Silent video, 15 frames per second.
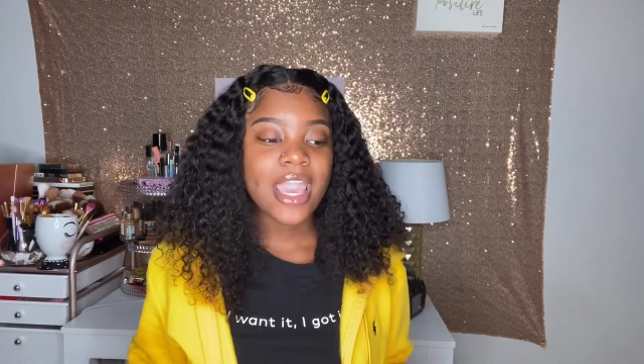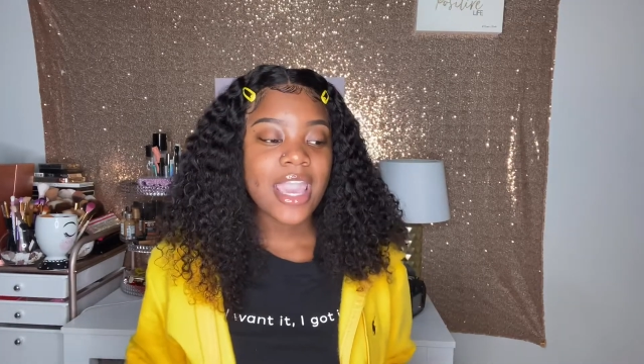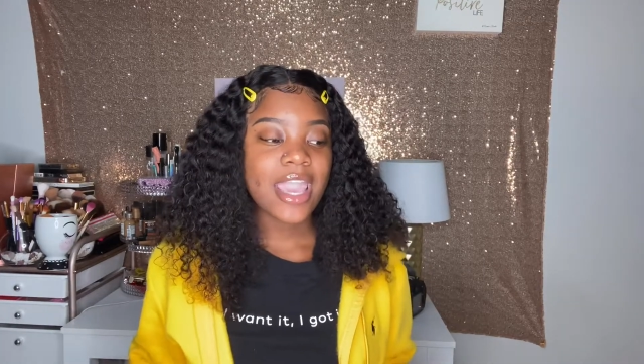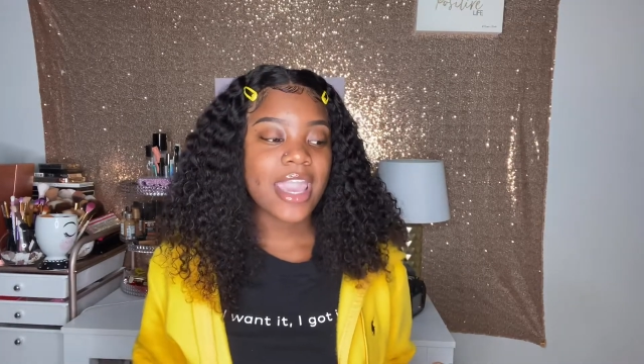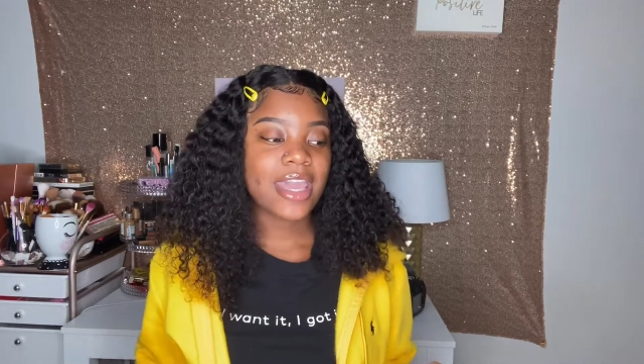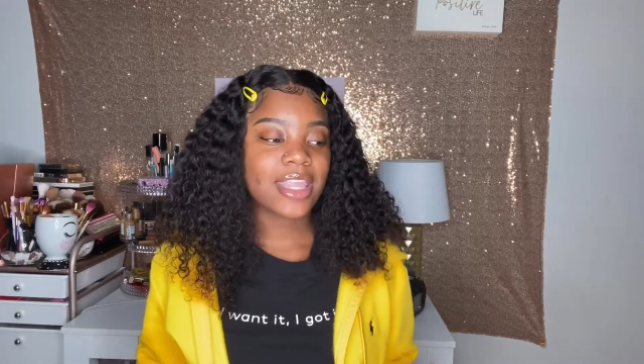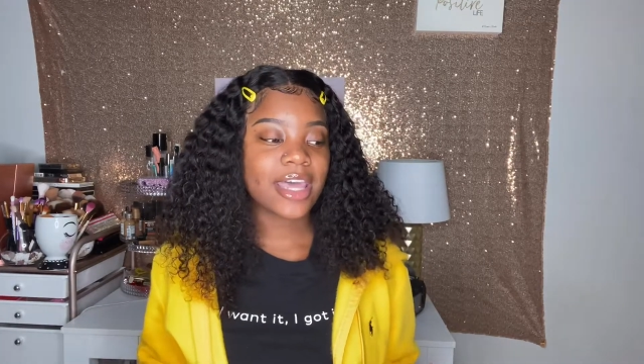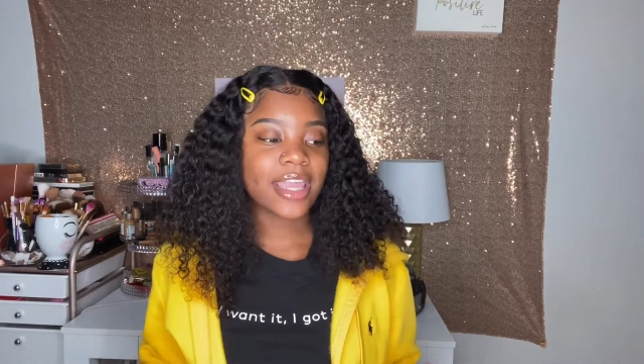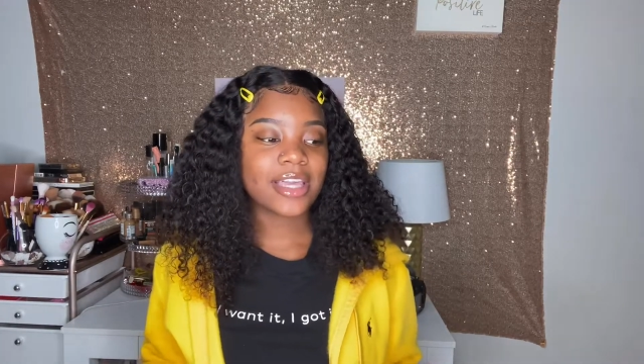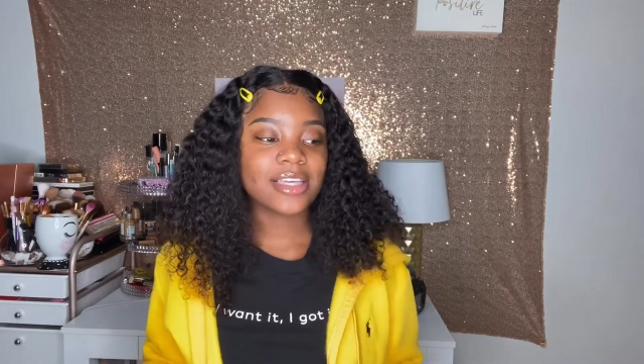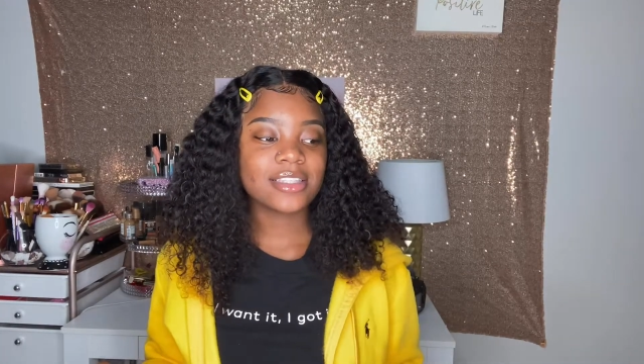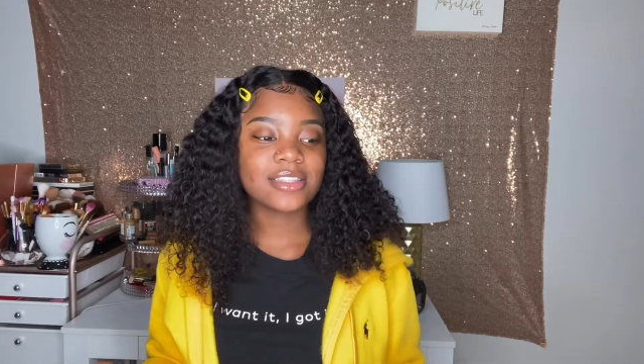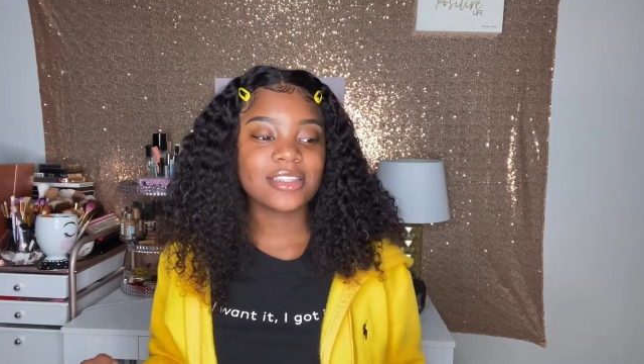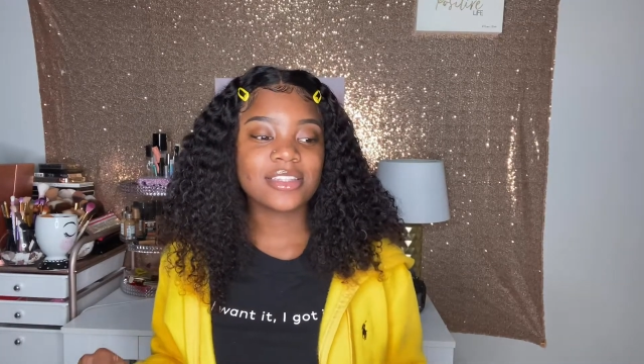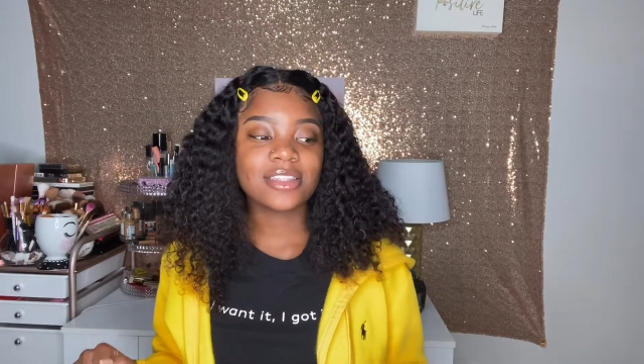and like
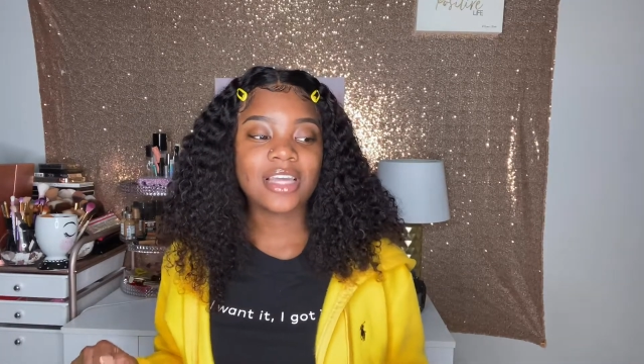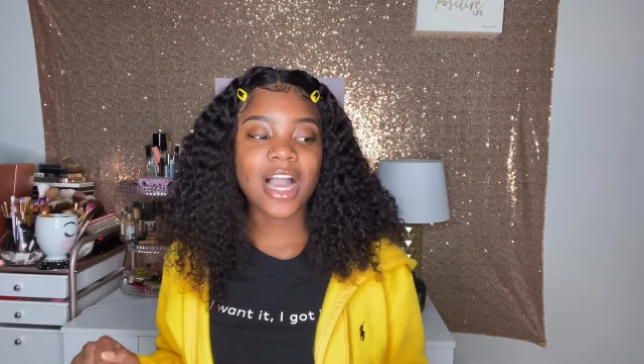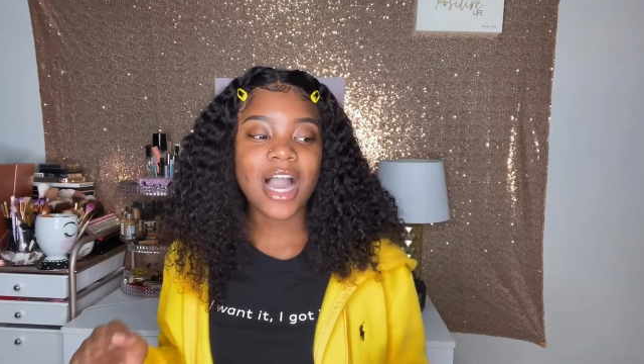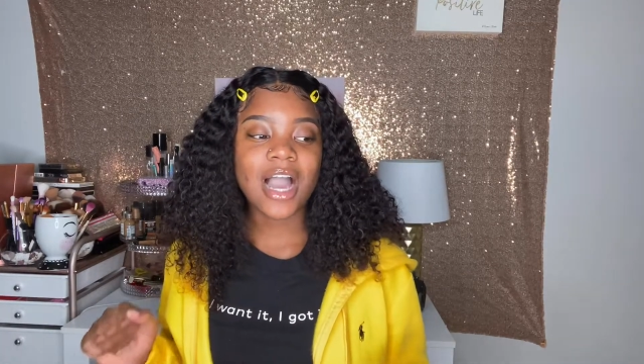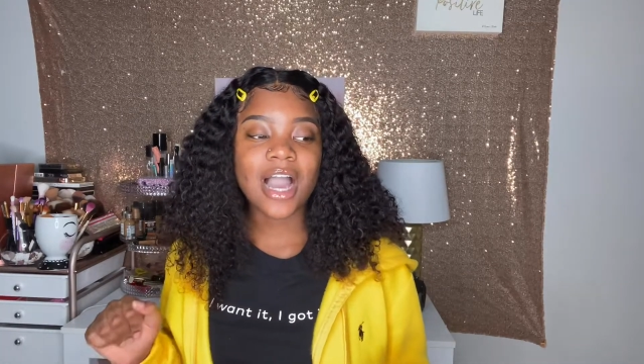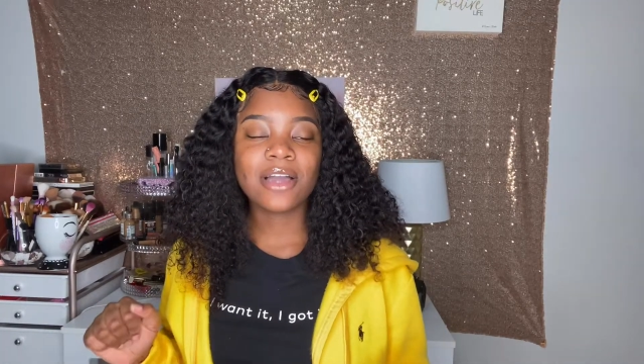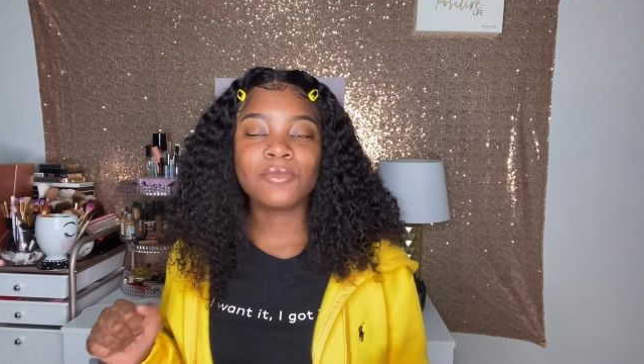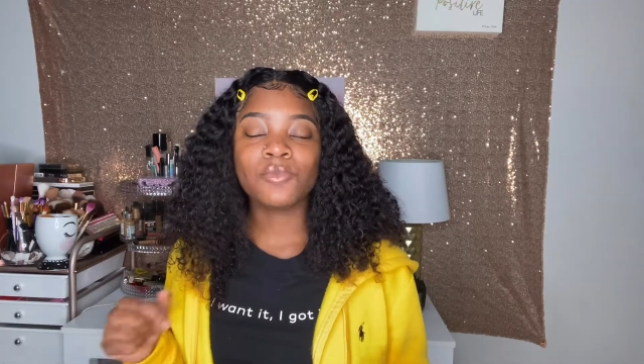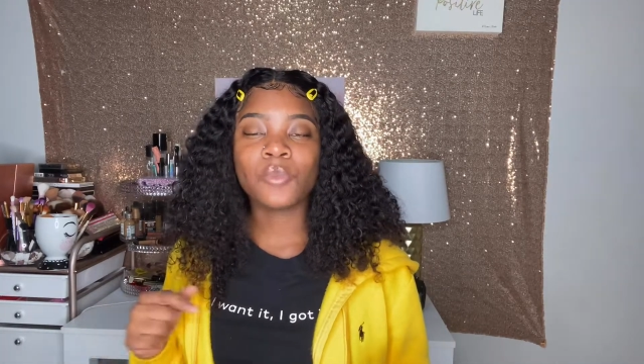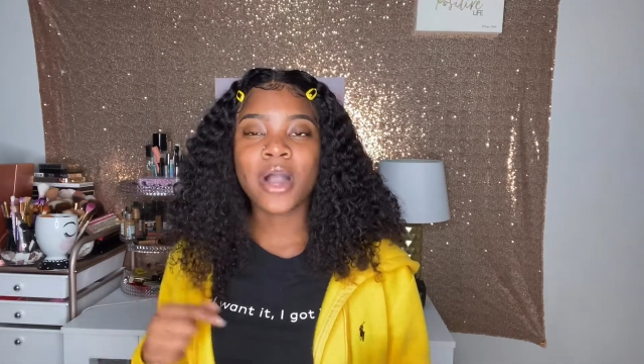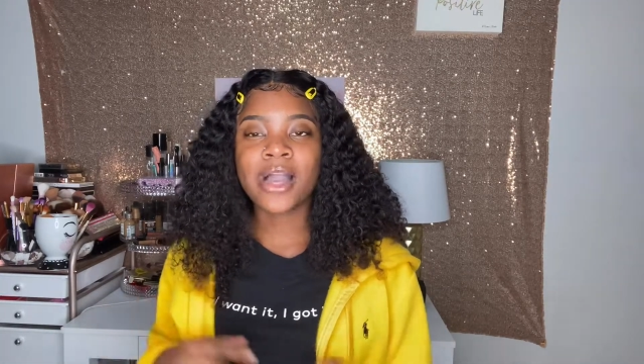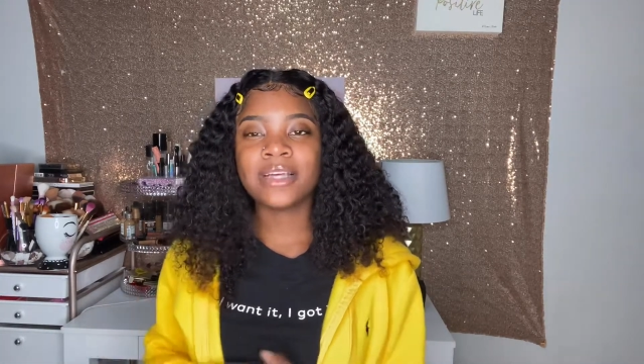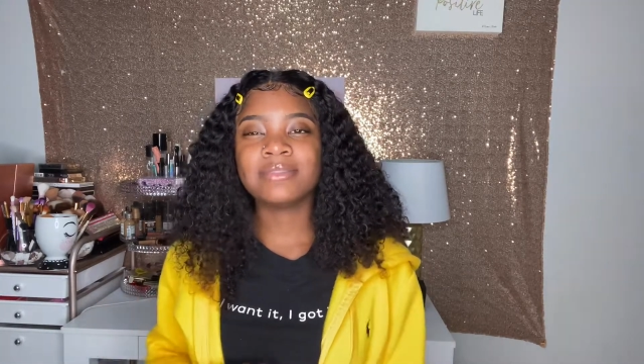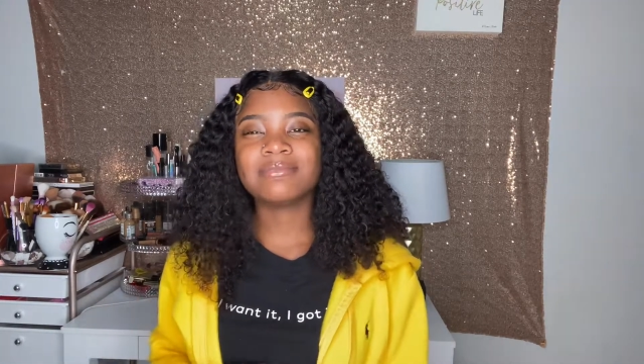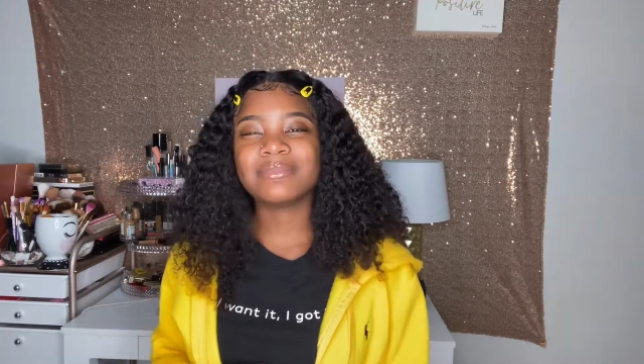
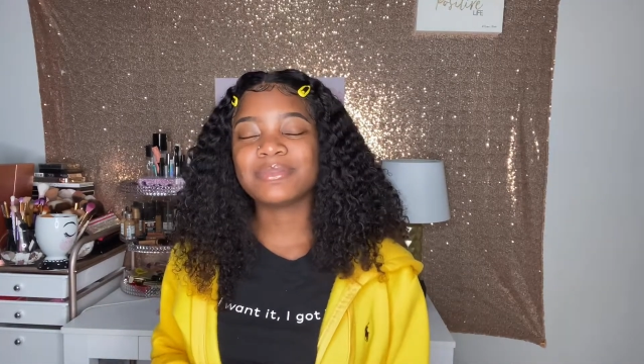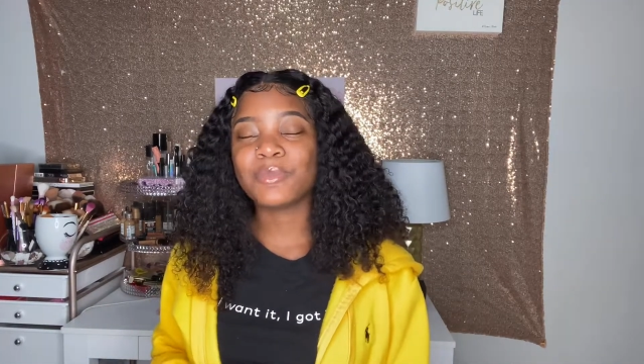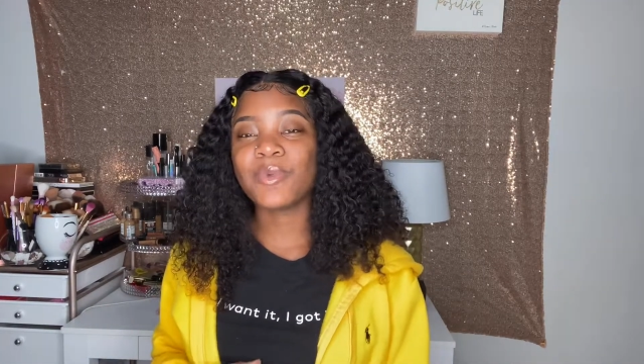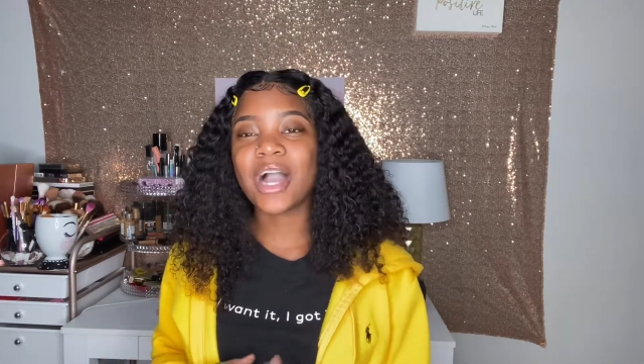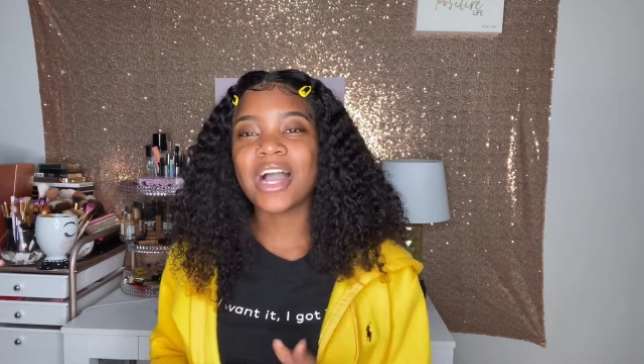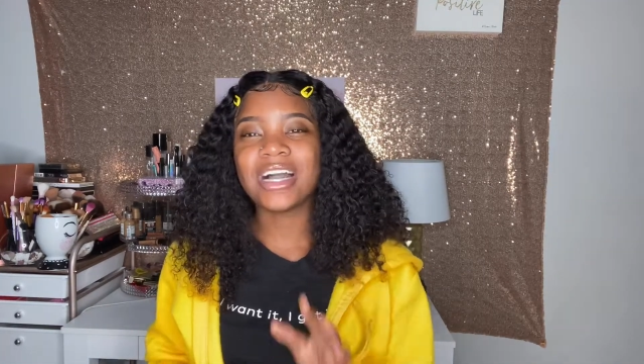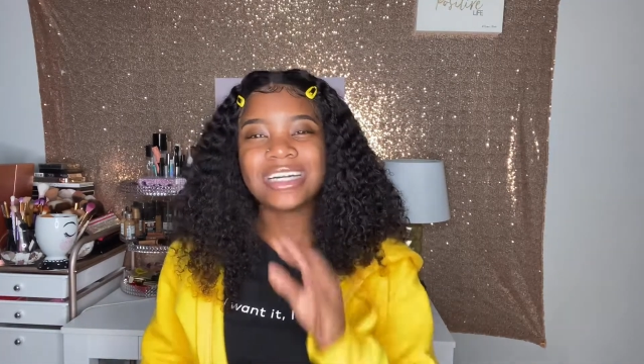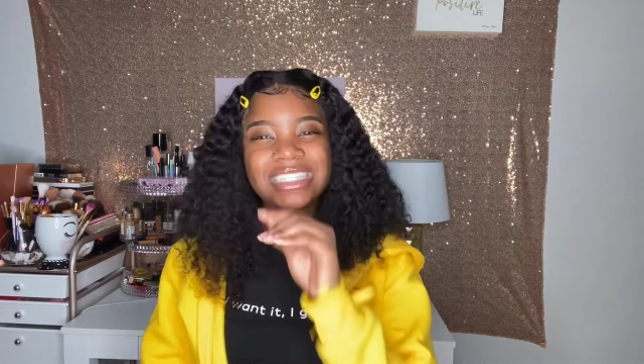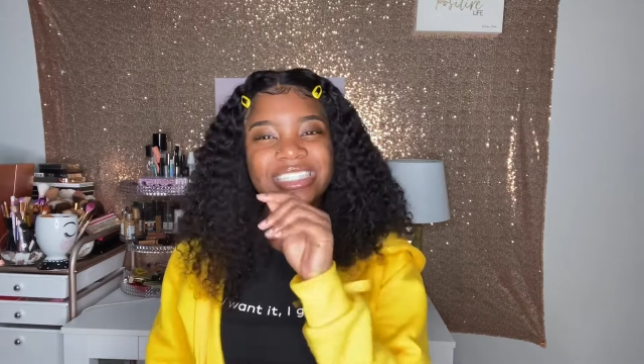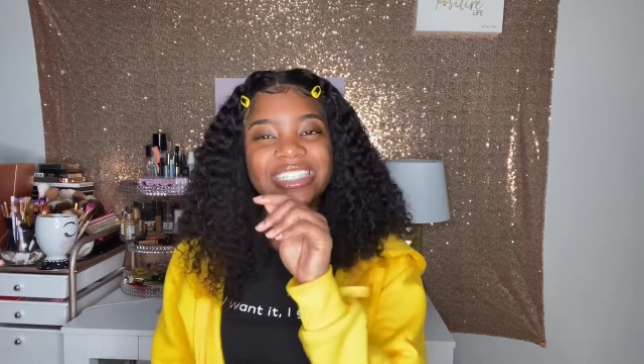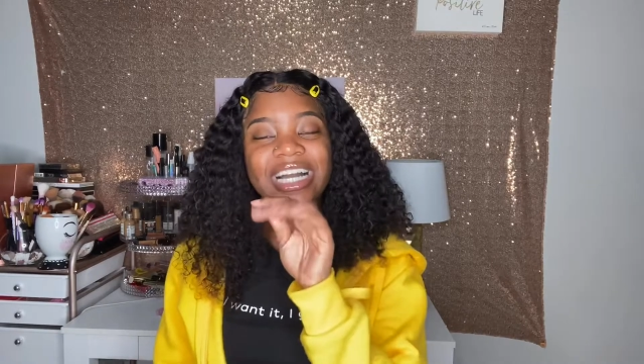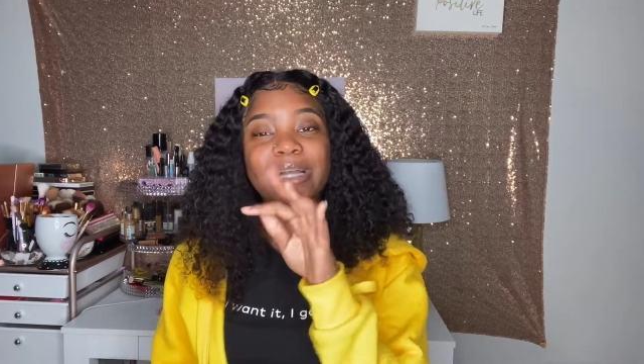I